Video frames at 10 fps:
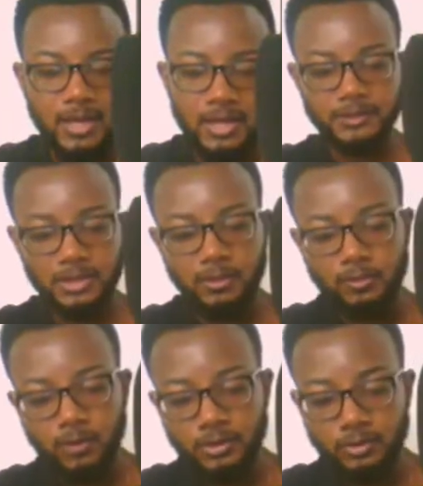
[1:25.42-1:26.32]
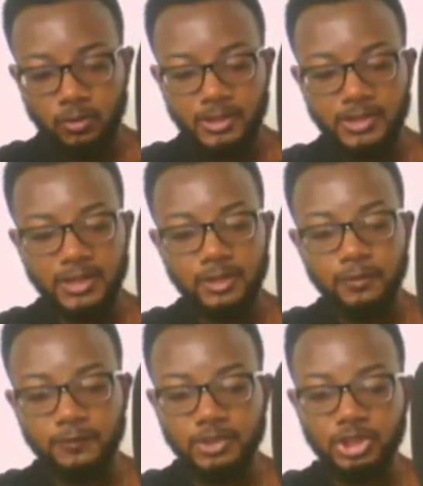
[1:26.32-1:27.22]
Some might want to call it the key
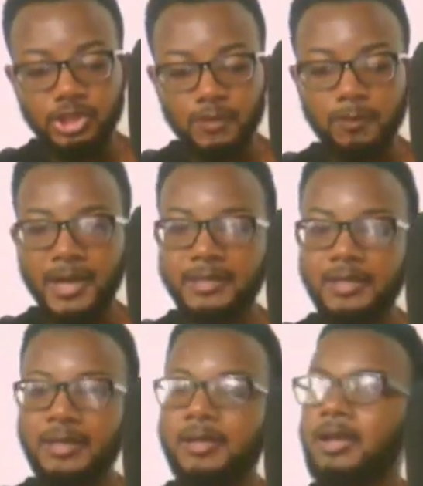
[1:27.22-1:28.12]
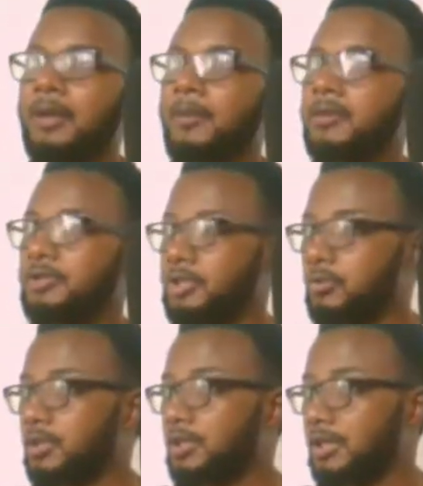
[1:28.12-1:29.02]
of G sharp minor, but then I just
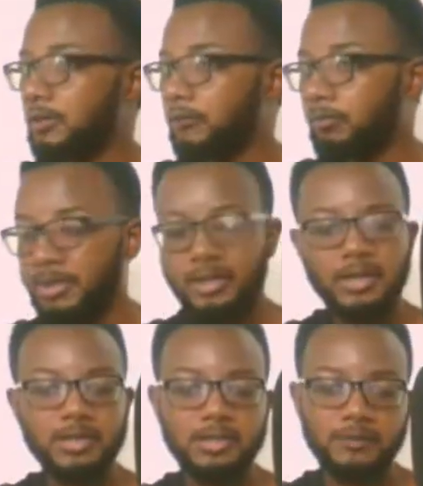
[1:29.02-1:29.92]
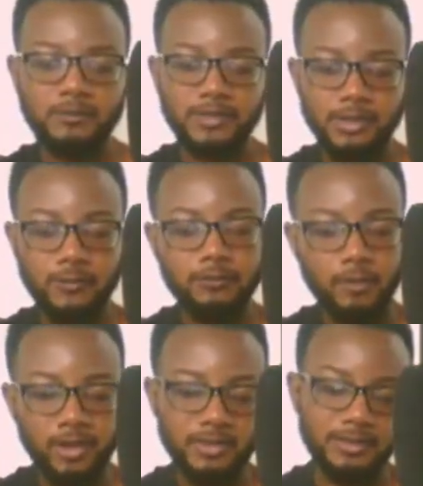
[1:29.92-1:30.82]
call it the key of B and for the sake of
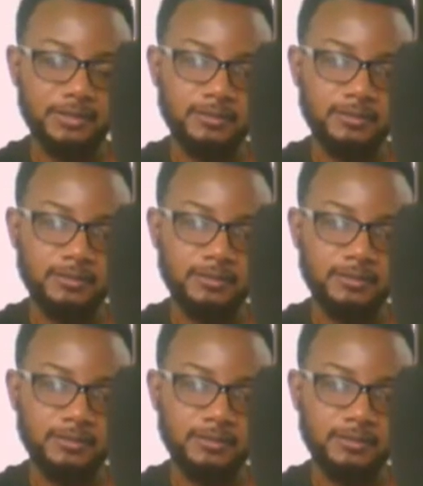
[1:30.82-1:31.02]
progress.